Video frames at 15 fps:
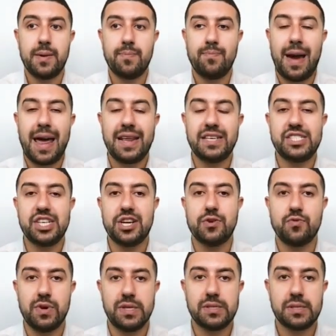Managing
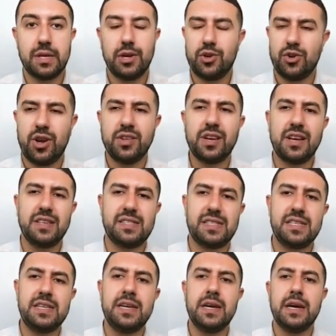risk. You are going to
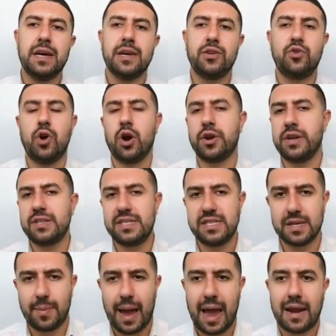see
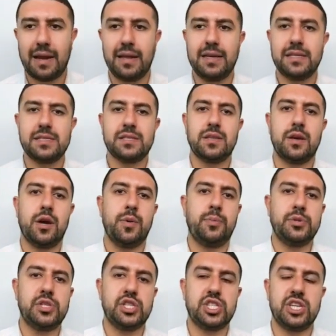some analyst
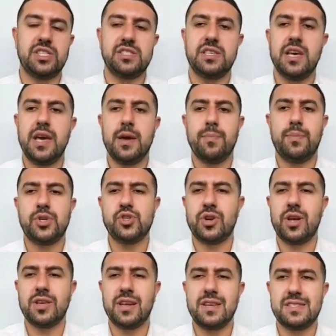positions, but you're
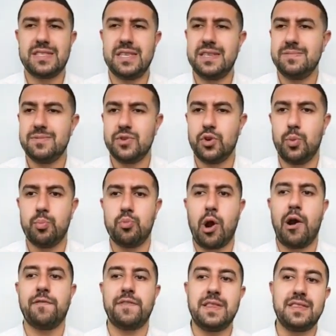not going to see,
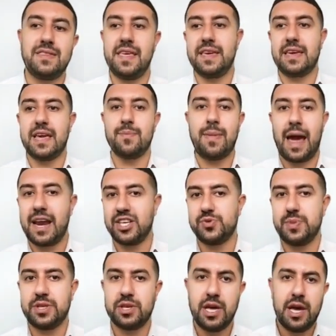profit-taking
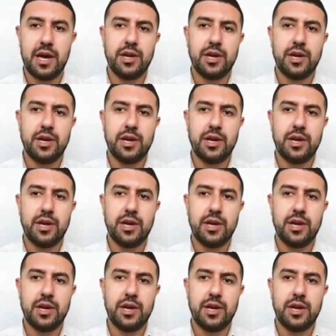management.